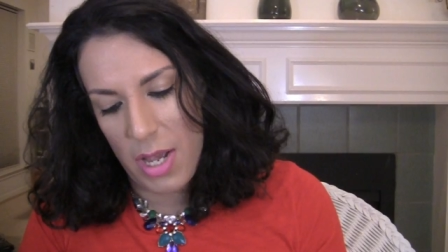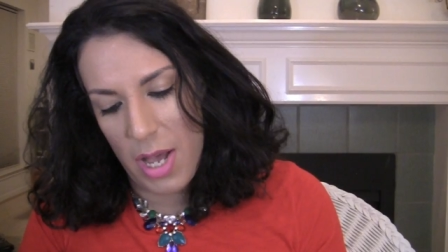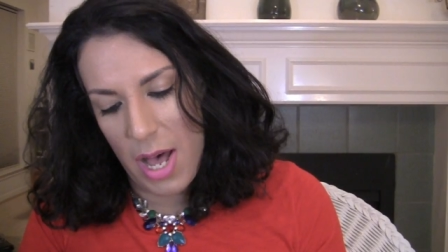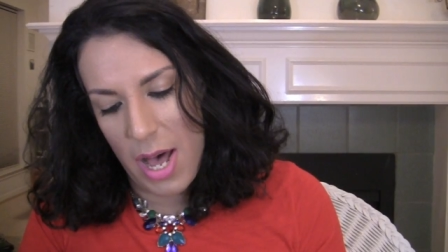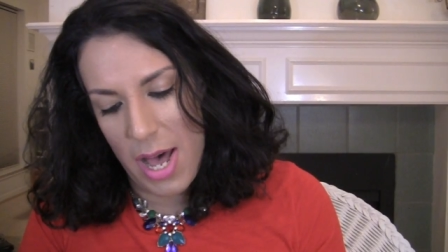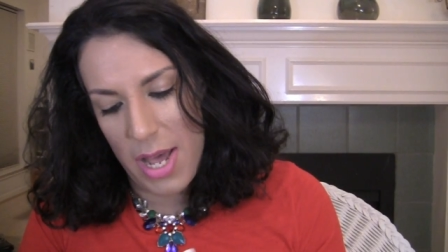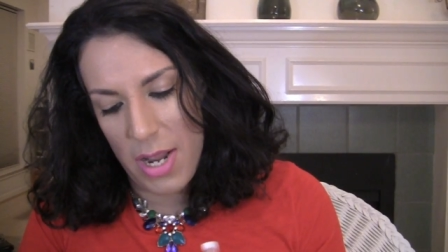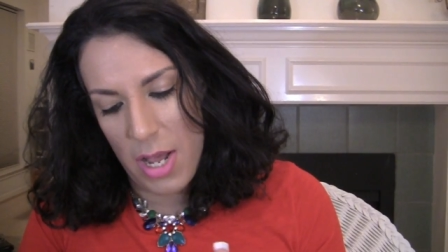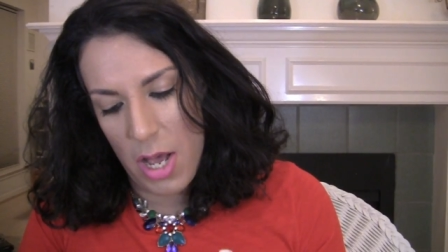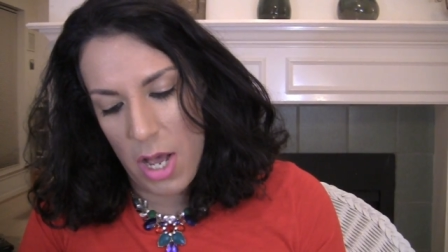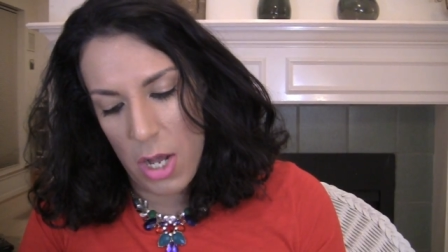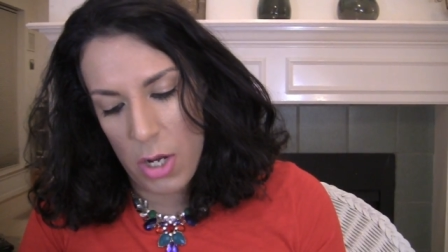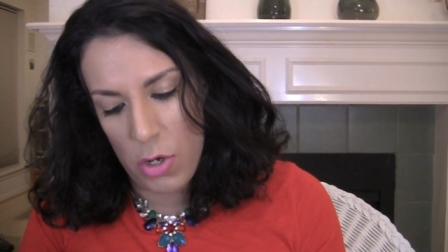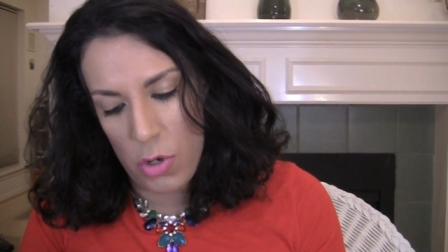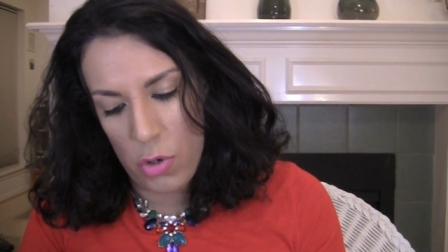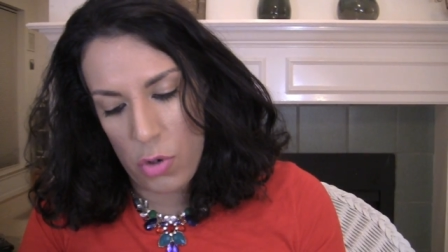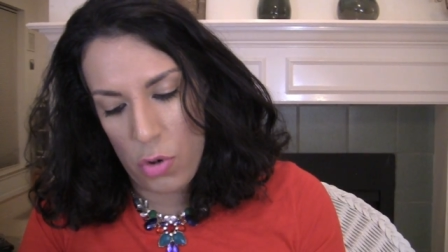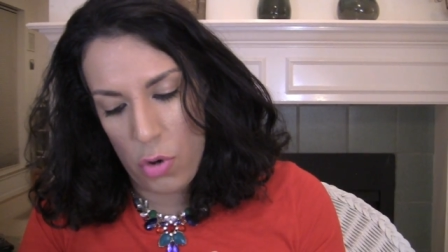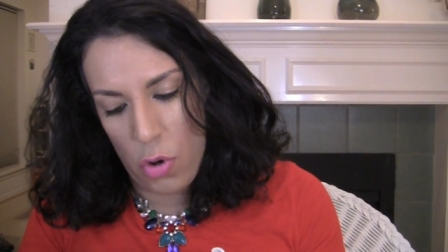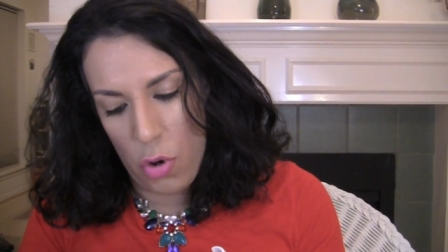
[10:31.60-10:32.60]
Got a
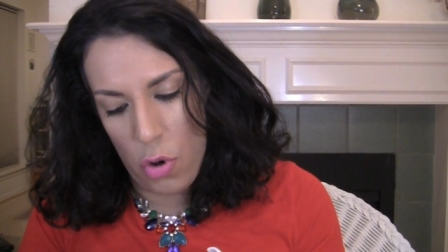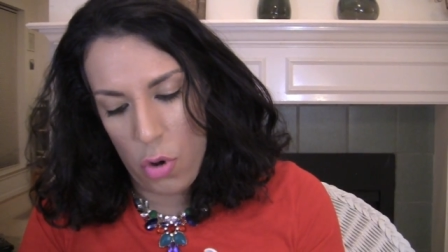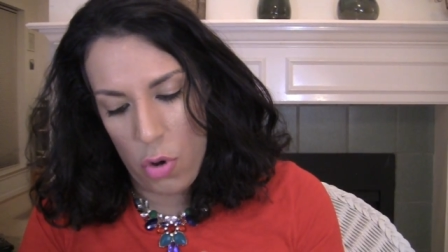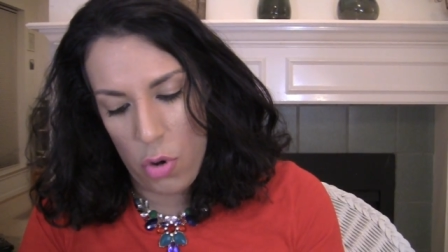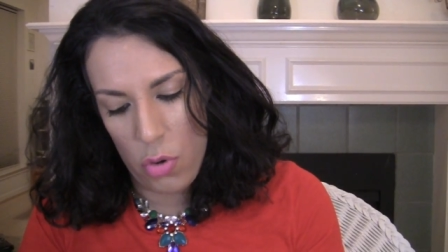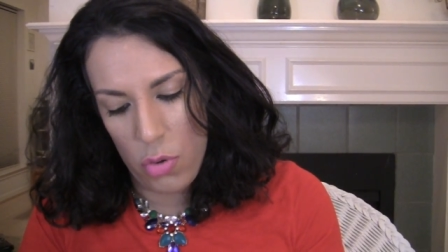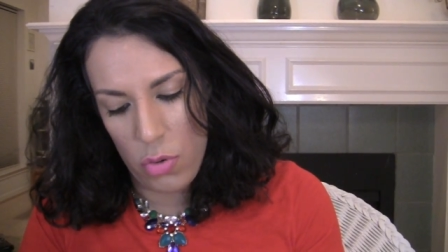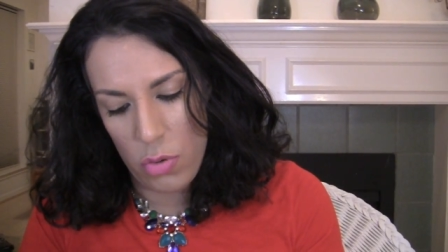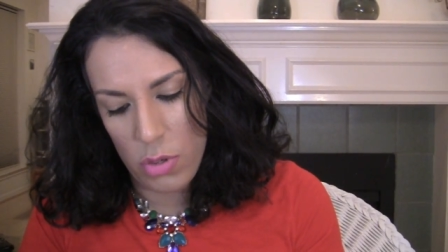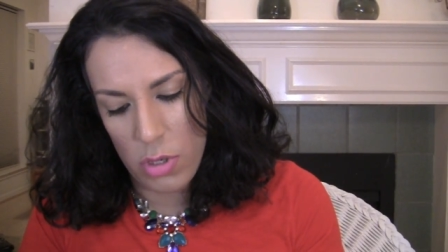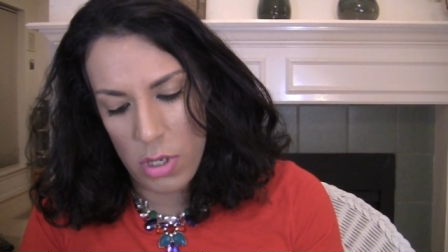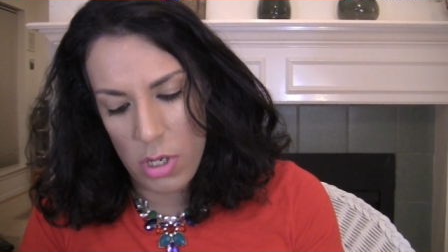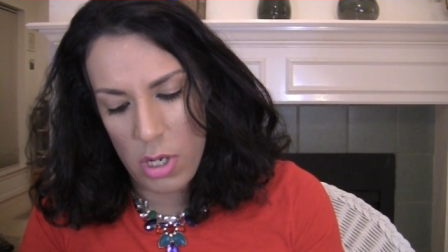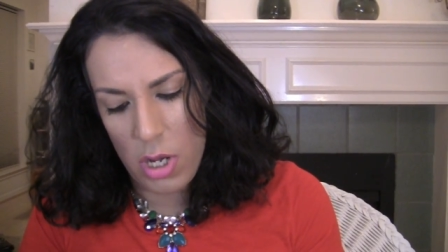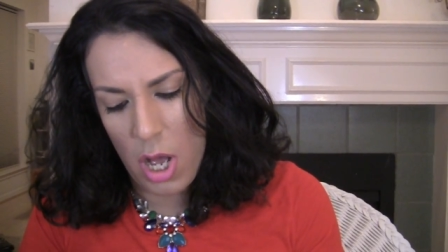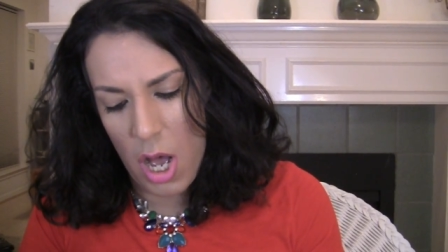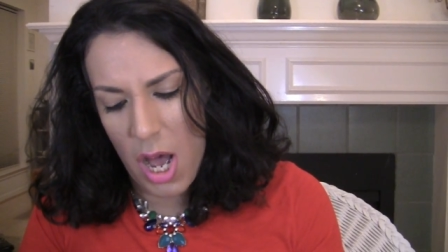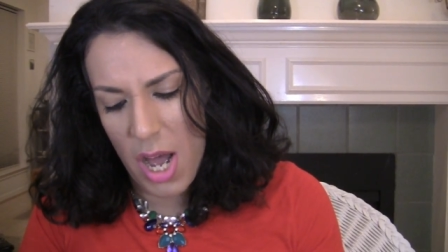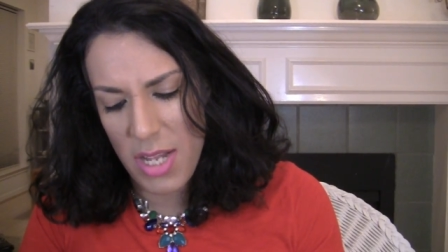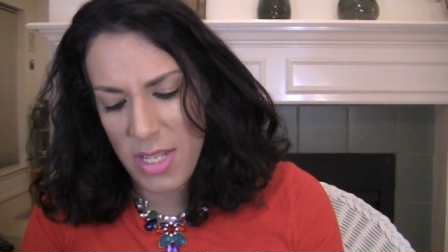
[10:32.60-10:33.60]

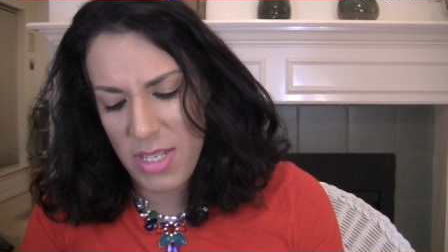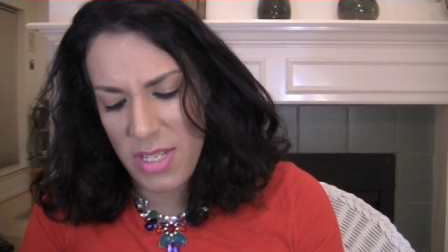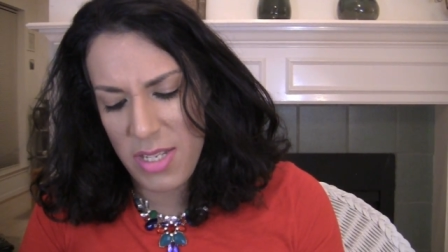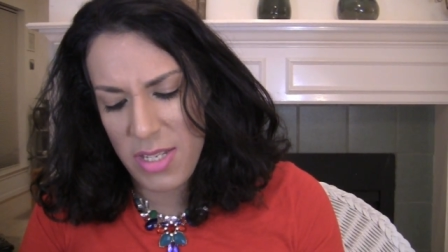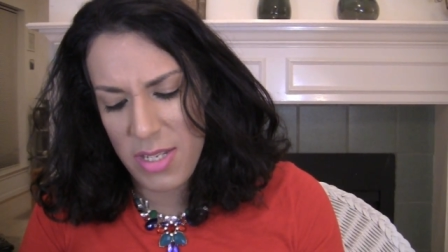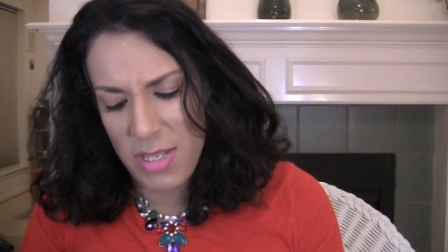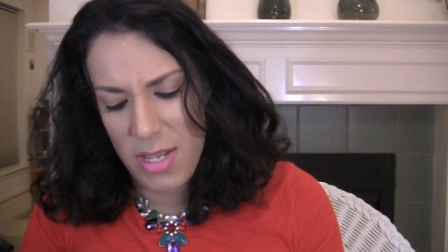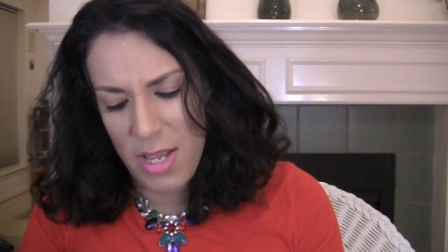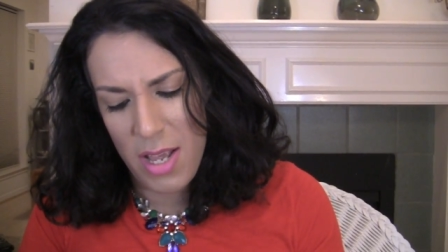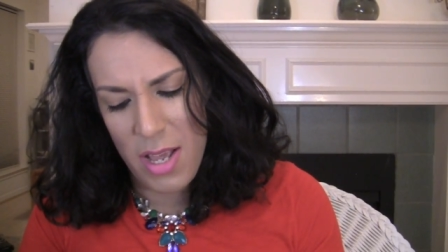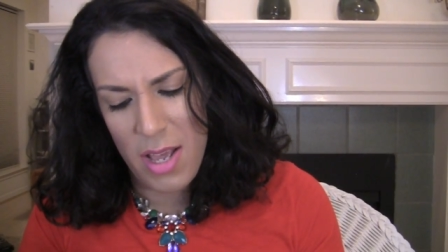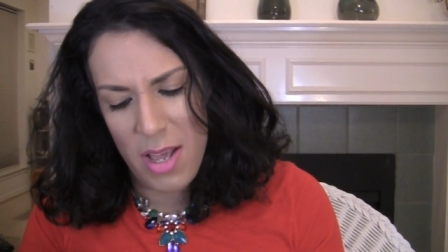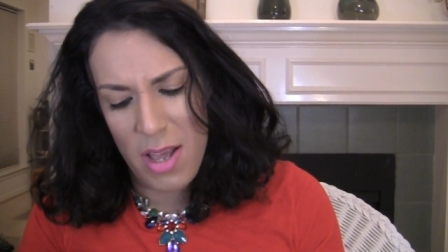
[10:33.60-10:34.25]
Cotz,